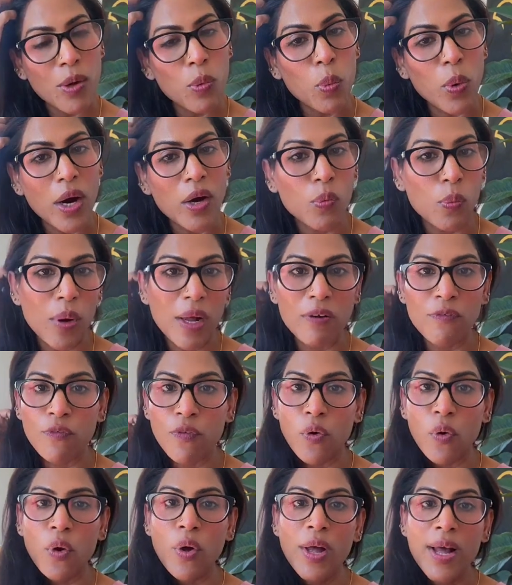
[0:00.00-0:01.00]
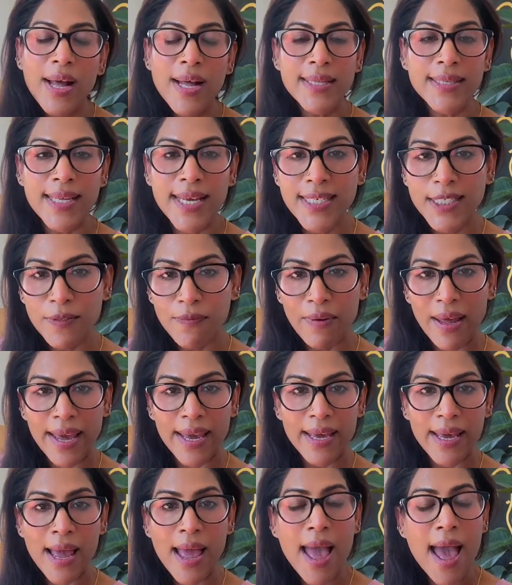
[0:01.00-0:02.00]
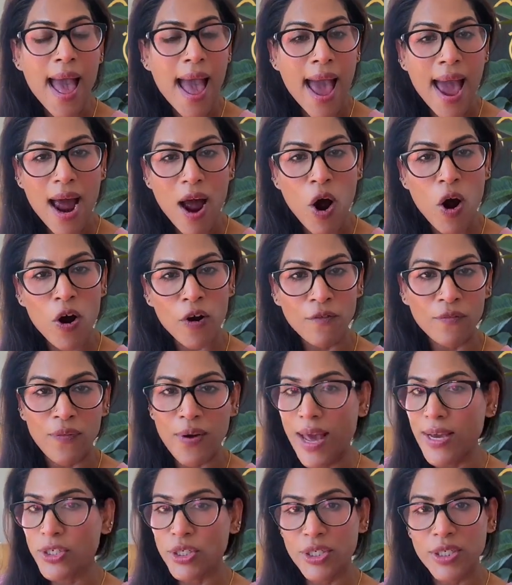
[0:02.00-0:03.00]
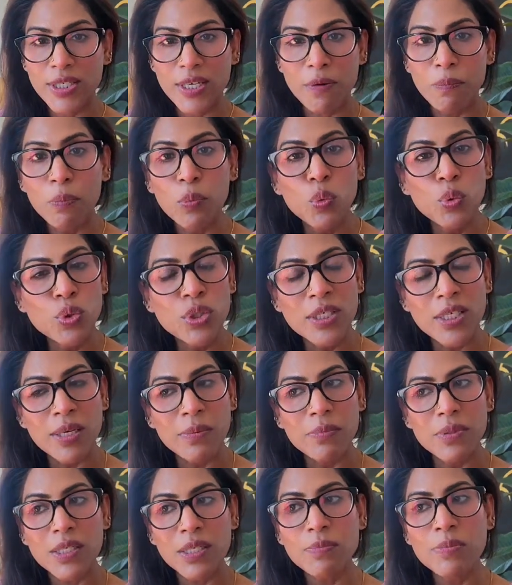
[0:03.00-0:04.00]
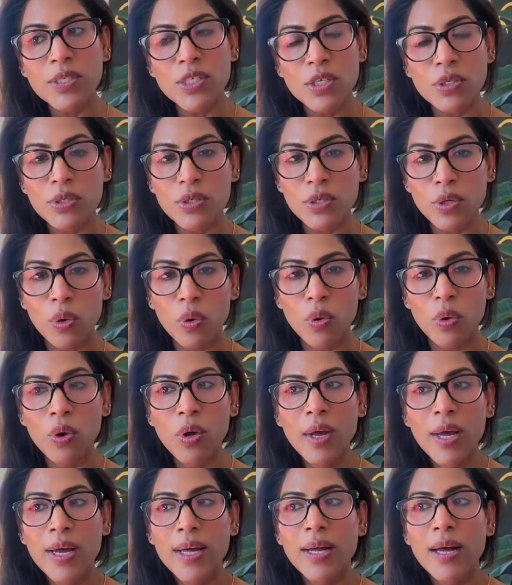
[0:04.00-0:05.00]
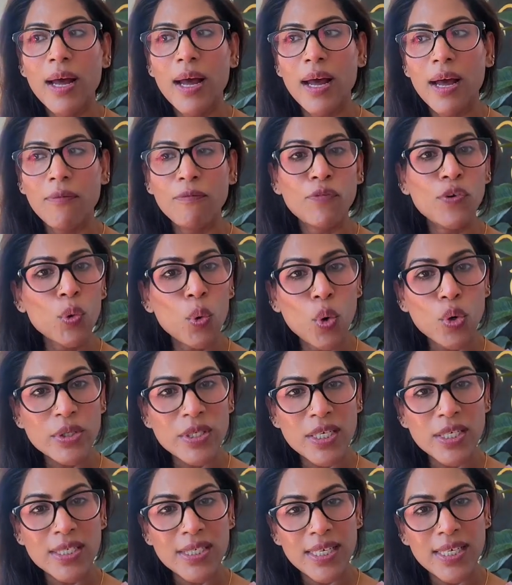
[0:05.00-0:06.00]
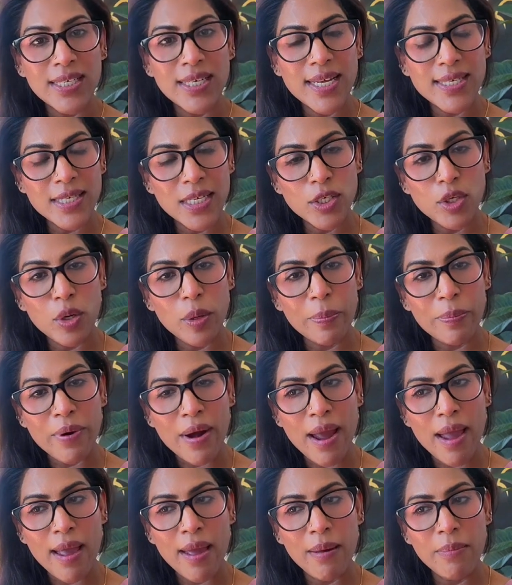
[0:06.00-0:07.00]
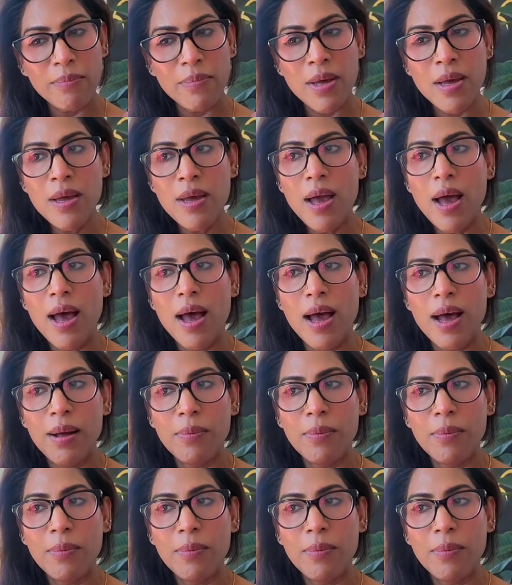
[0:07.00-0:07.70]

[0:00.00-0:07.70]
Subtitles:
They work well for things like hot flashes and mood symptoms. So fluoxetine, escitalopram,